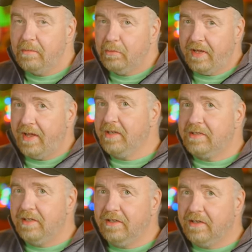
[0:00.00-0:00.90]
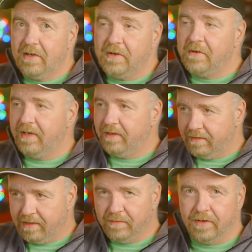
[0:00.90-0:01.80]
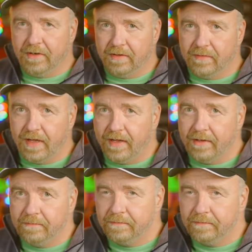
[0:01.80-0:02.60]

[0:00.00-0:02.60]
put ASCII in the code, and convert on the fly.